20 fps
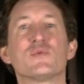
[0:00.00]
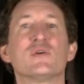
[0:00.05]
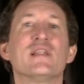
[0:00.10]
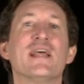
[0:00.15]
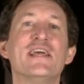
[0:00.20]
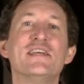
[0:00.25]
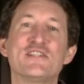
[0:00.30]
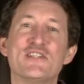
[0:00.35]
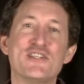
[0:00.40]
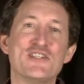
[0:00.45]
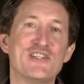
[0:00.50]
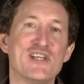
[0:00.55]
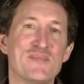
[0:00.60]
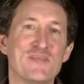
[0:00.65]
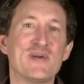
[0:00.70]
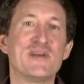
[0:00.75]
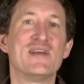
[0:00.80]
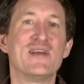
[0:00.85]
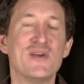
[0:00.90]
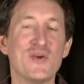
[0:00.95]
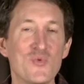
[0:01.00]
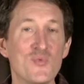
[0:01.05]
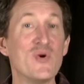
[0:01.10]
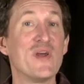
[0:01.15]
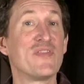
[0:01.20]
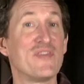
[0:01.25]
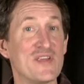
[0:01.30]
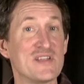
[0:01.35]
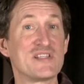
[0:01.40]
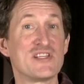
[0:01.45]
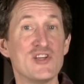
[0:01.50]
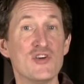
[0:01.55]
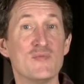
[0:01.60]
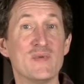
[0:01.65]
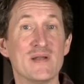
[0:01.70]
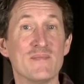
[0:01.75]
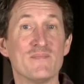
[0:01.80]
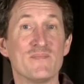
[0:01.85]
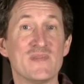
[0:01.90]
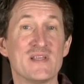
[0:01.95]
relationship with this
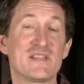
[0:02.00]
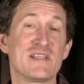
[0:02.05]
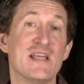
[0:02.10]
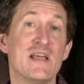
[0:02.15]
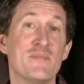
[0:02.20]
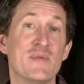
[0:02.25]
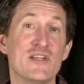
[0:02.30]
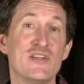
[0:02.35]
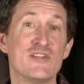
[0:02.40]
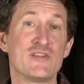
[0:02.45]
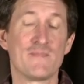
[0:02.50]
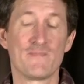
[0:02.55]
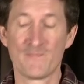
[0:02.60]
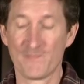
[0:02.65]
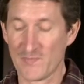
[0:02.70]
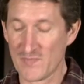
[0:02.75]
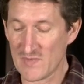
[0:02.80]
human, this image.